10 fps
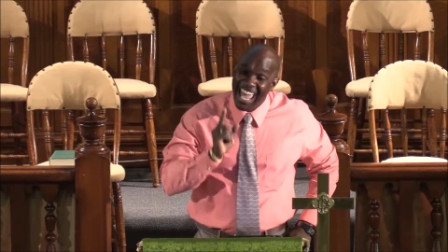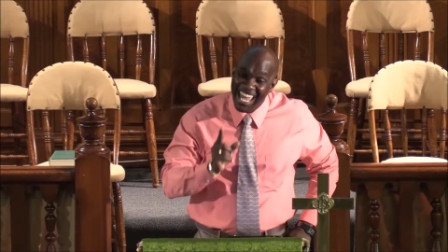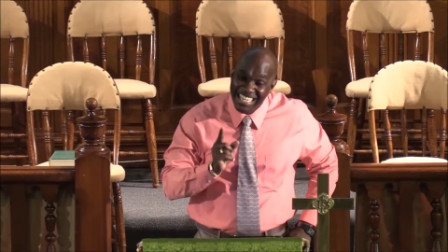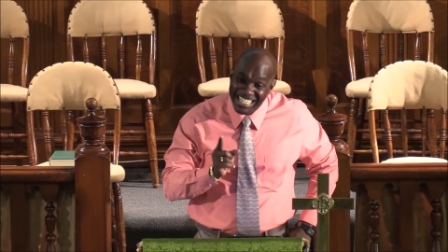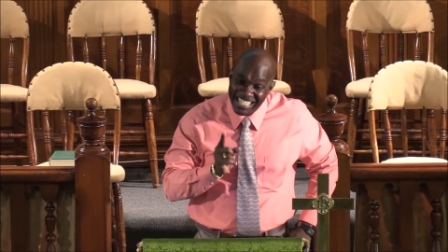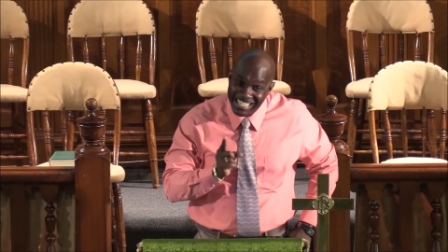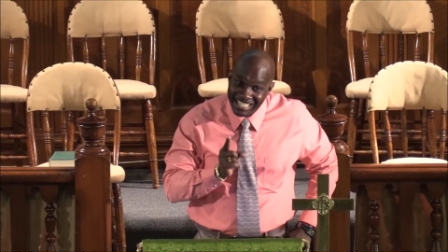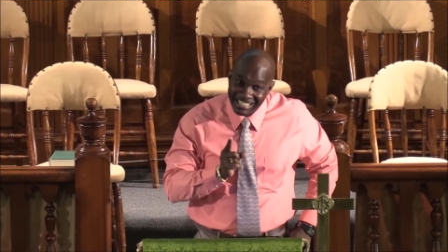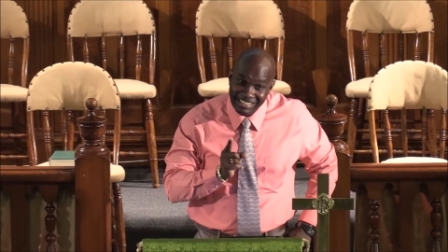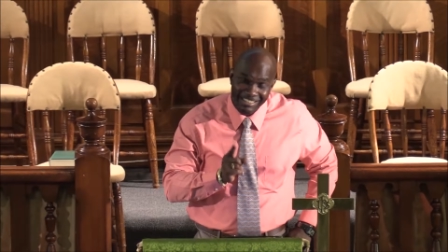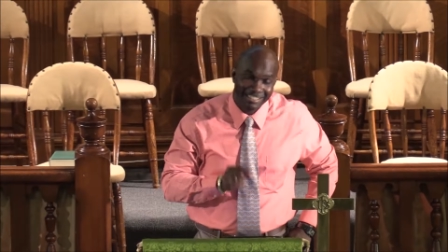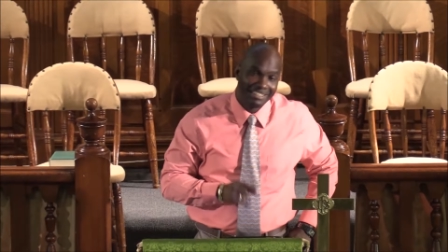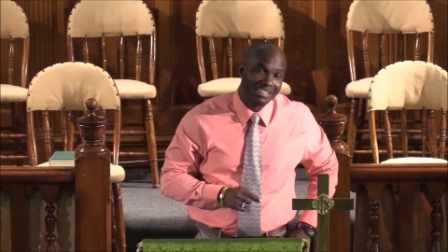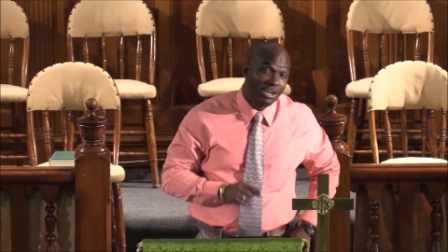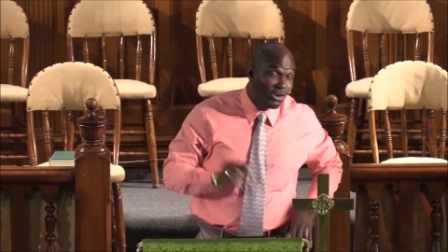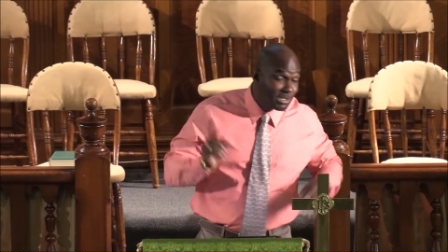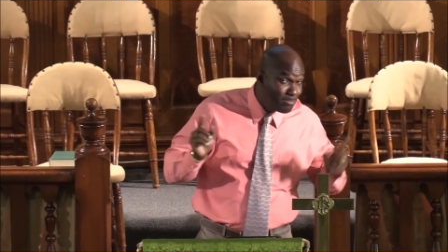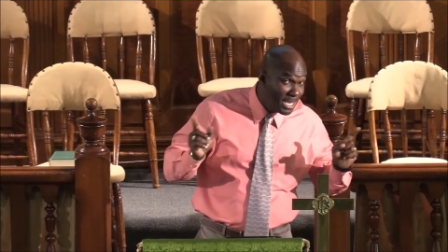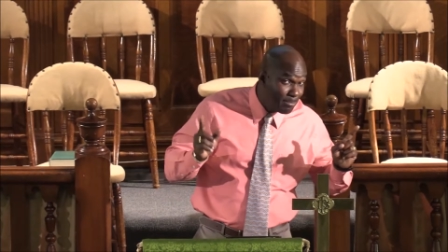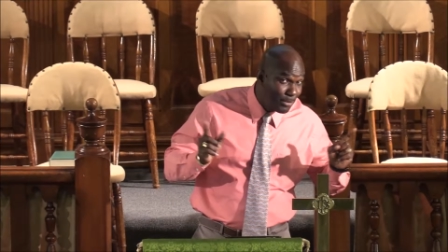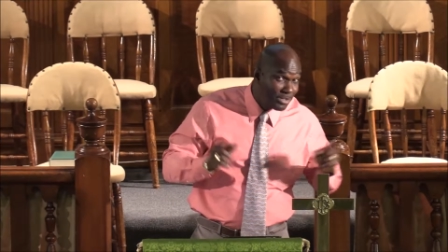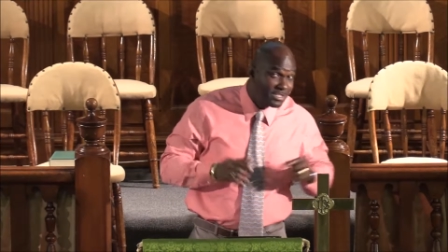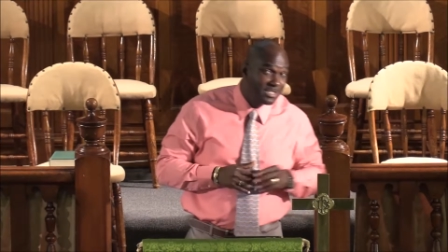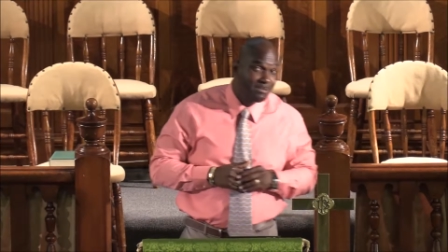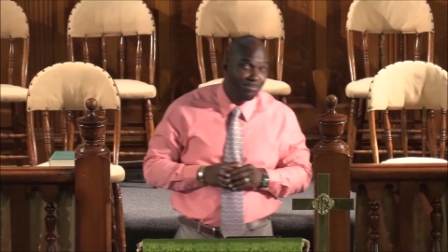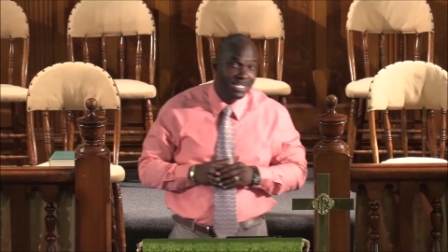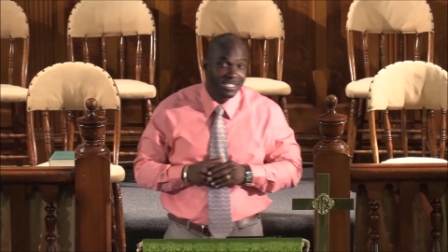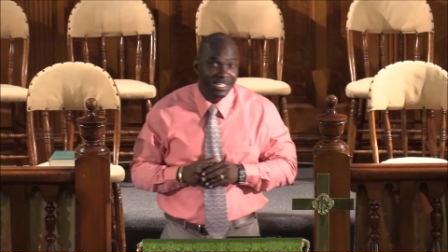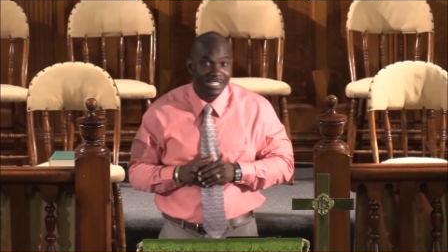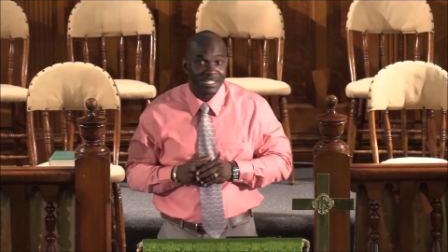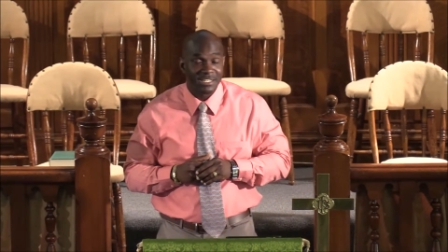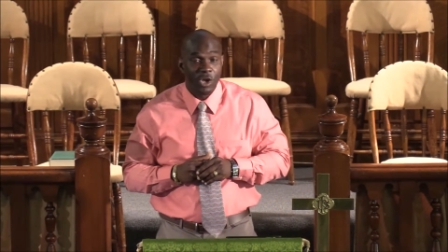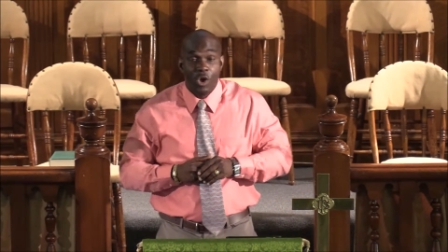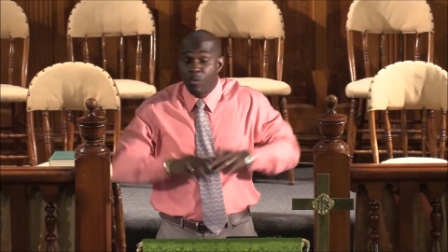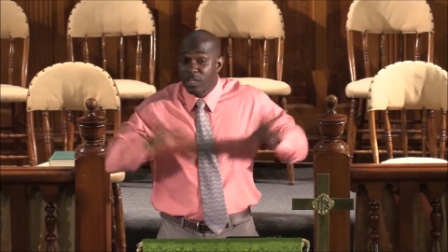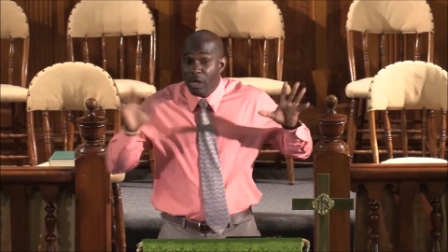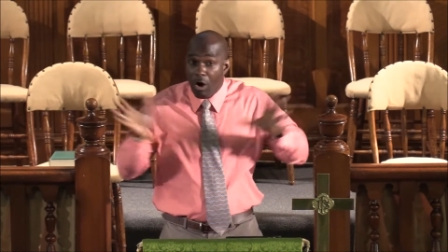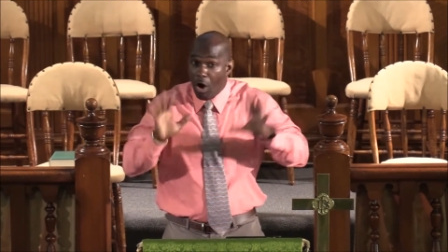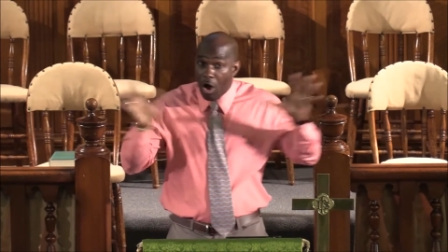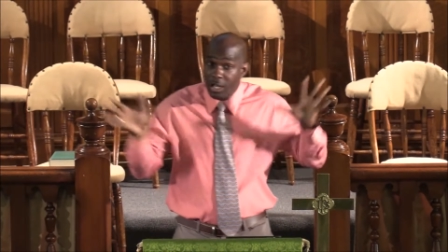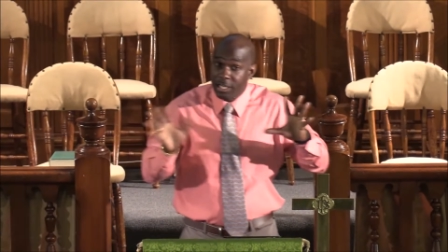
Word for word: ends. Because many persons miss this. With all the